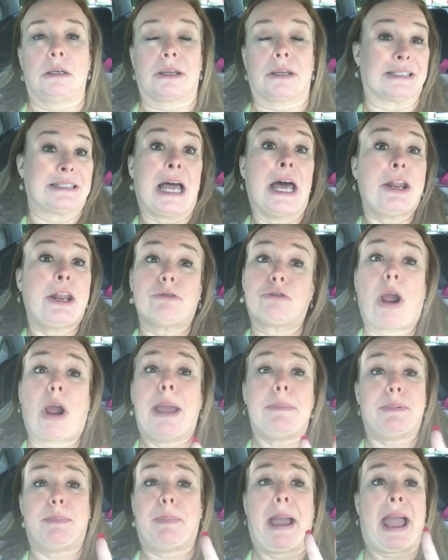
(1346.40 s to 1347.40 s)
Because I'd have
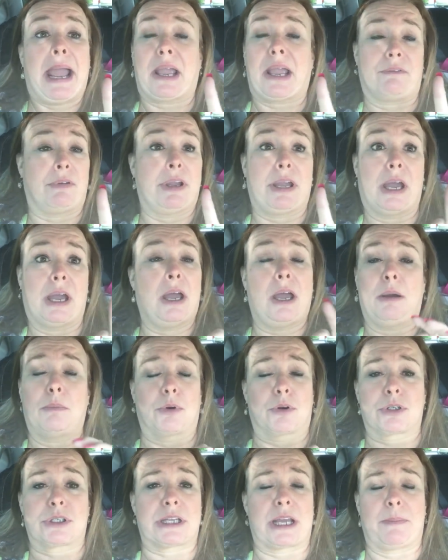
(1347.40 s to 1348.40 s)
grabbed a pack of
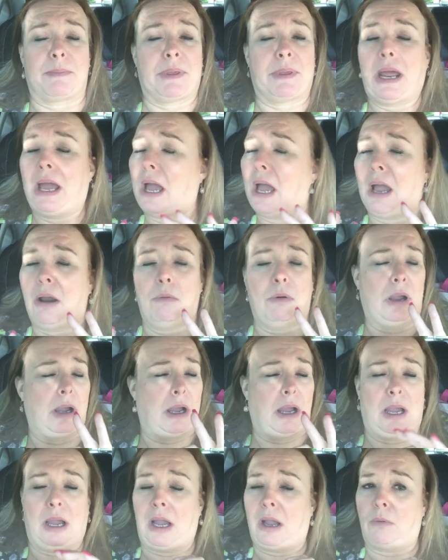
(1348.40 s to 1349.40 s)
gum or something.
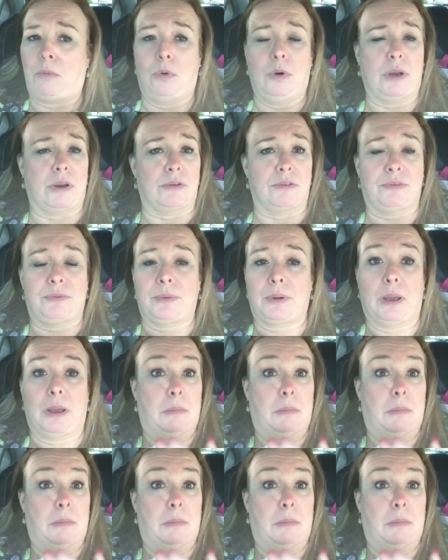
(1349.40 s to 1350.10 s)
I would have.